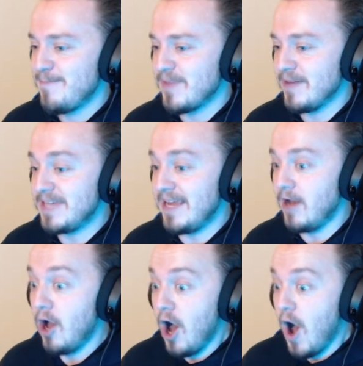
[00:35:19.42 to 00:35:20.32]

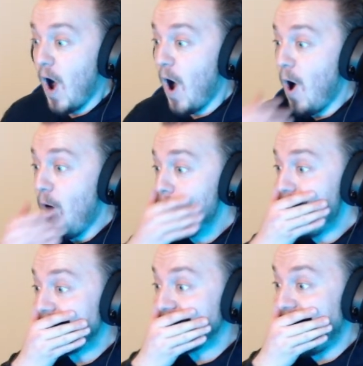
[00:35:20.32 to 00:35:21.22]
Obtain- Oh
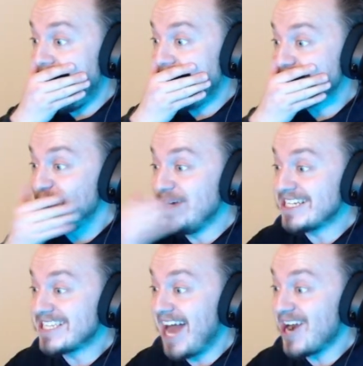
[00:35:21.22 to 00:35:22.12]
my gosh! We
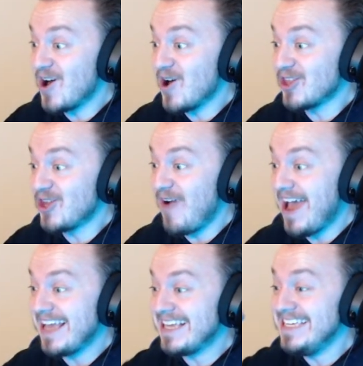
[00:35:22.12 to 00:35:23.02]
just got
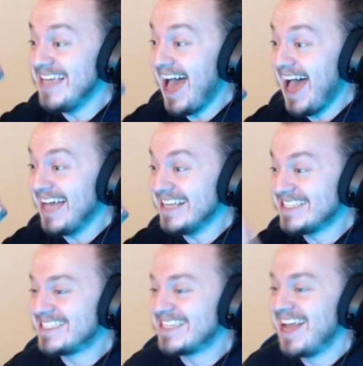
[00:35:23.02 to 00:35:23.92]
Earthquake!
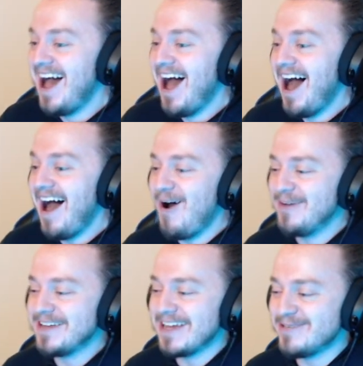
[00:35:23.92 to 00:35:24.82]
Yes! Oh
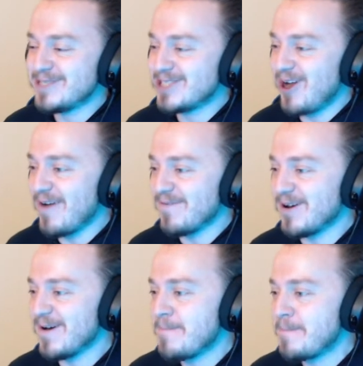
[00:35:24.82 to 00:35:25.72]
my gosh, I'm sorry
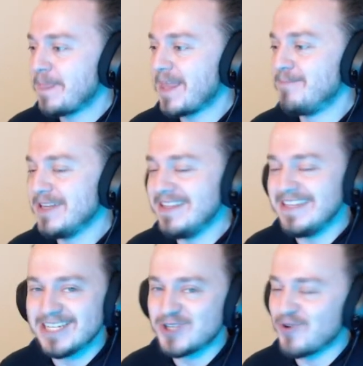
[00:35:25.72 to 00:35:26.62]
for
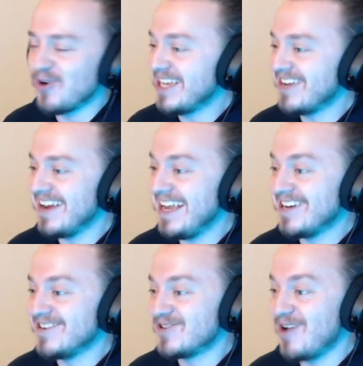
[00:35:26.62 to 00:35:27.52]
completely destroying your
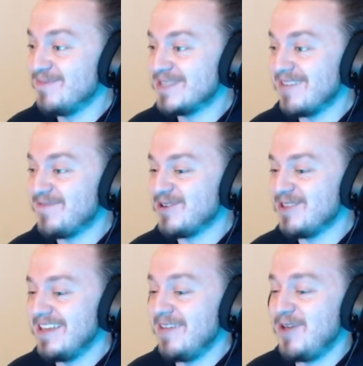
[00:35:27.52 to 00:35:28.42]
eardrums if
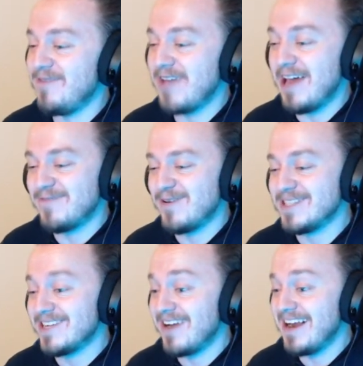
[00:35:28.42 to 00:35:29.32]
you have
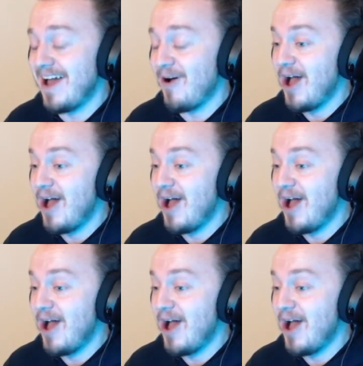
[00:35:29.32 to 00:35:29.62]
headphones in right now.